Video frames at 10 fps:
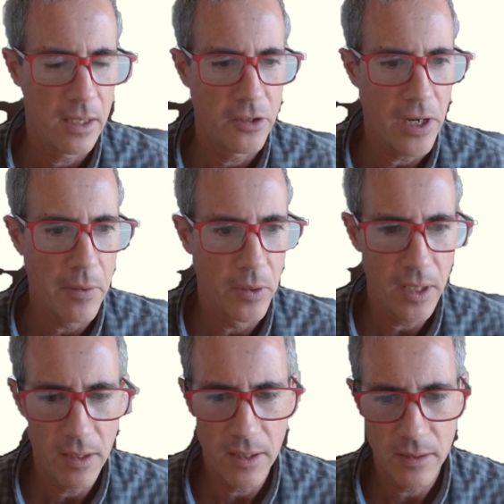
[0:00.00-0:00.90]

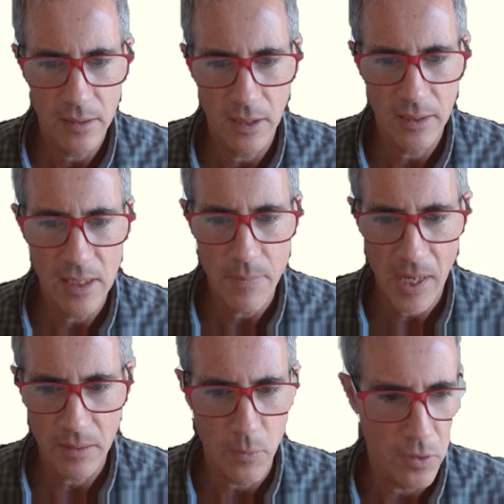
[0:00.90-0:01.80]
Generally, this theme
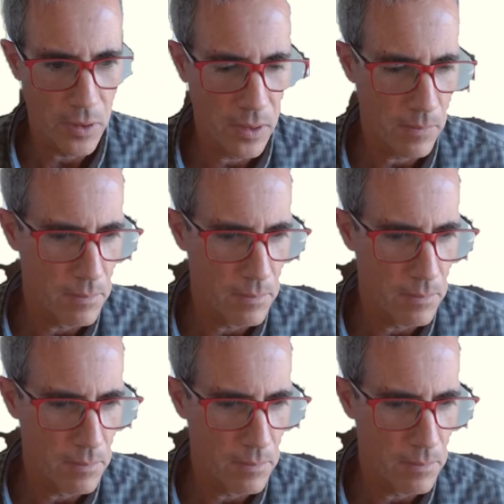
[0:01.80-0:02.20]
has more